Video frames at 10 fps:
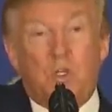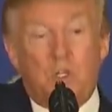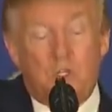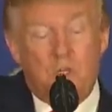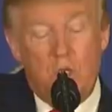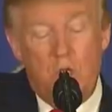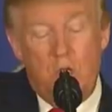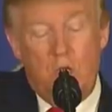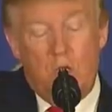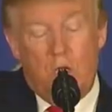which is
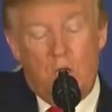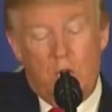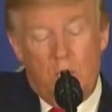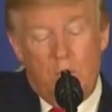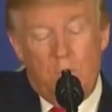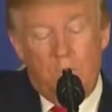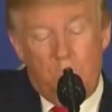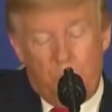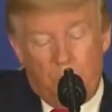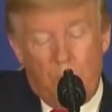um,
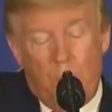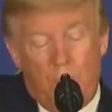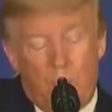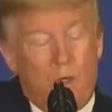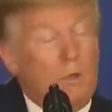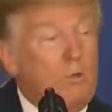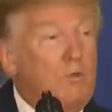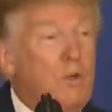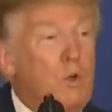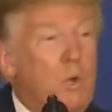you know,
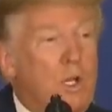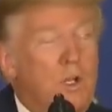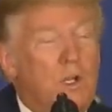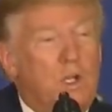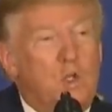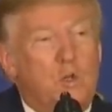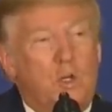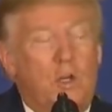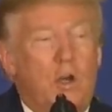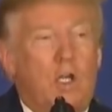very well under
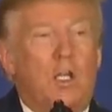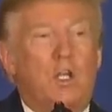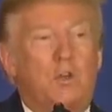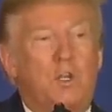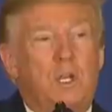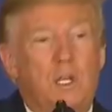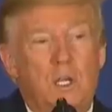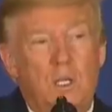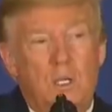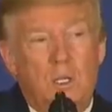control in our country.
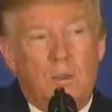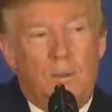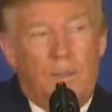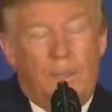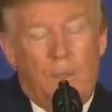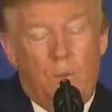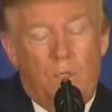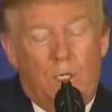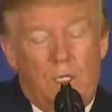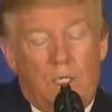
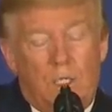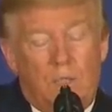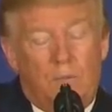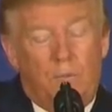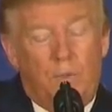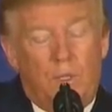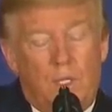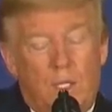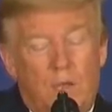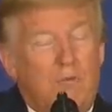We uh,
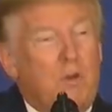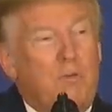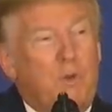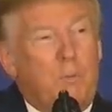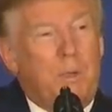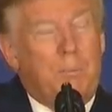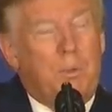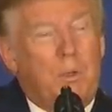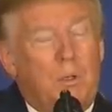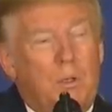have very few
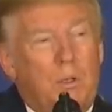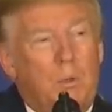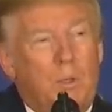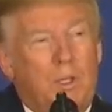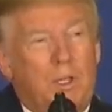people with